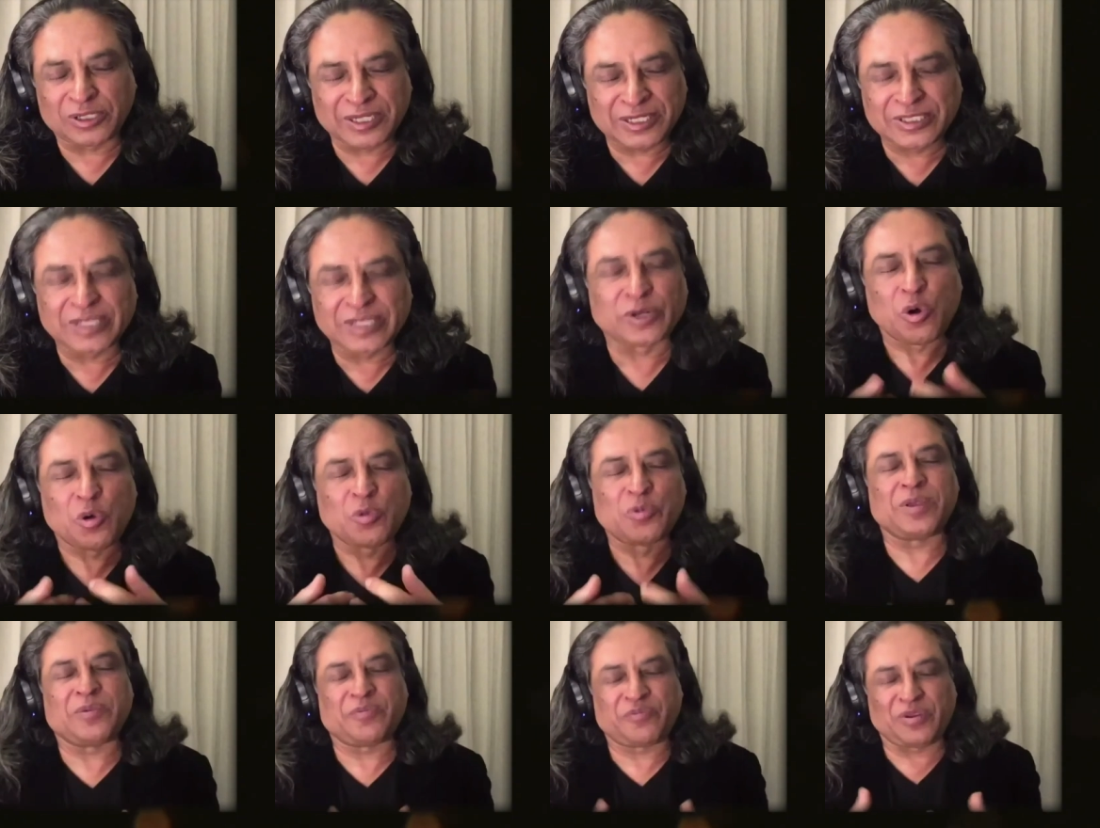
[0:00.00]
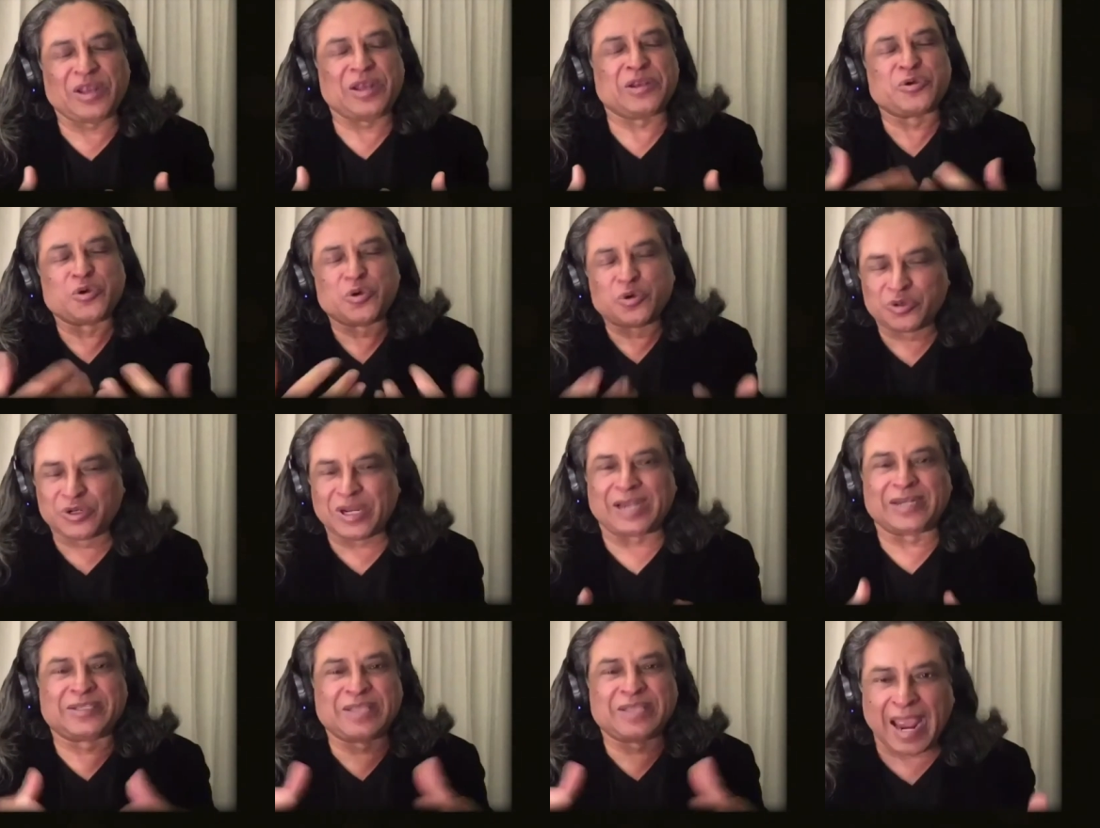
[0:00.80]
is that, oh, we feel good at
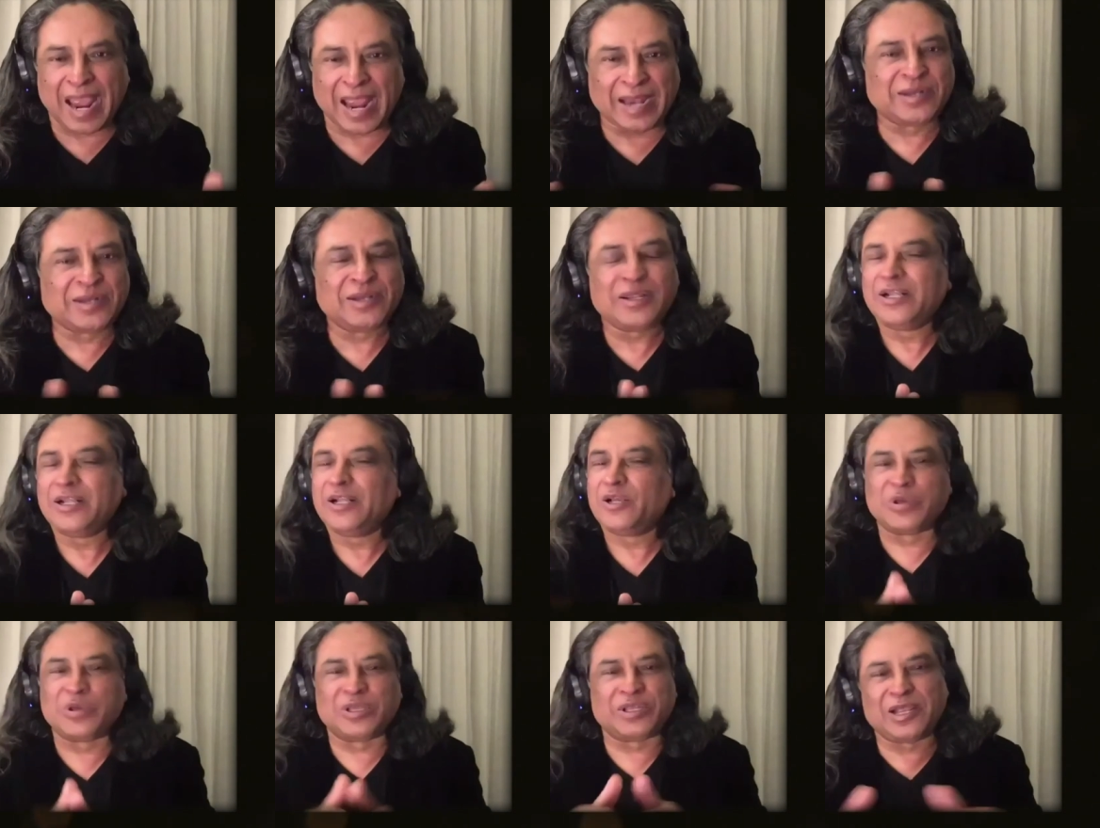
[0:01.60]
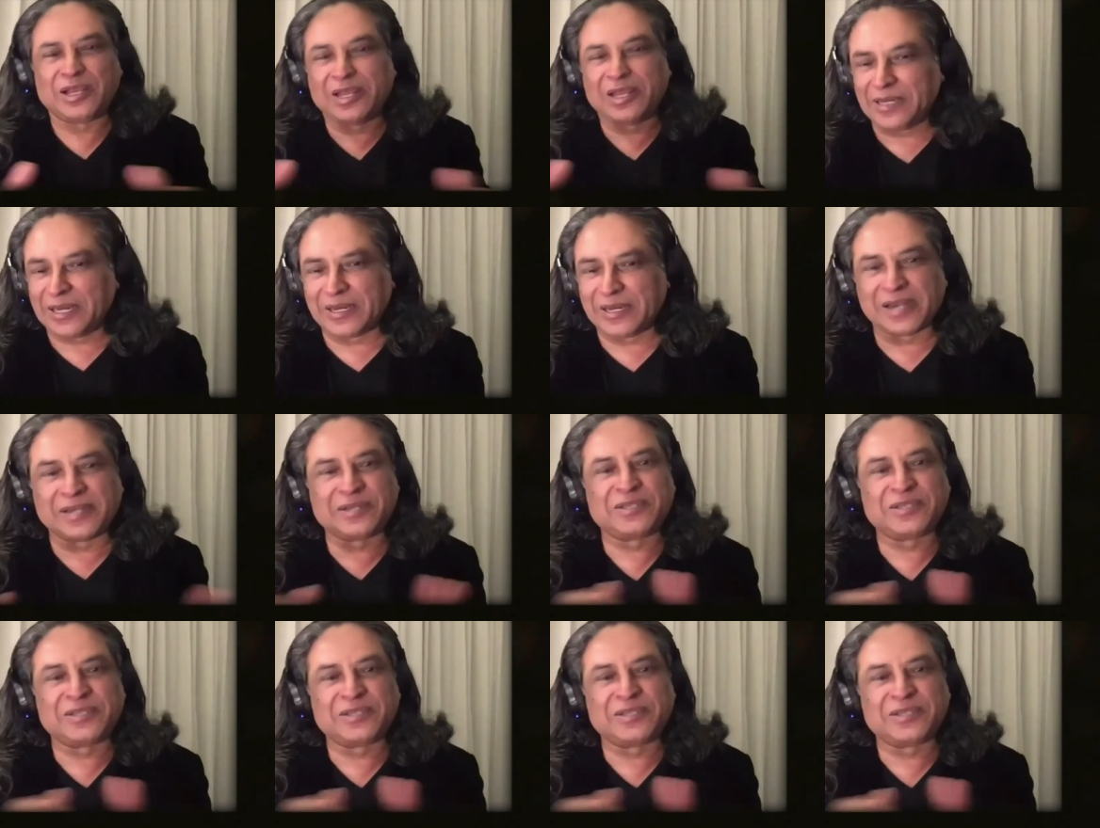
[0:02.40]
the end. We really needed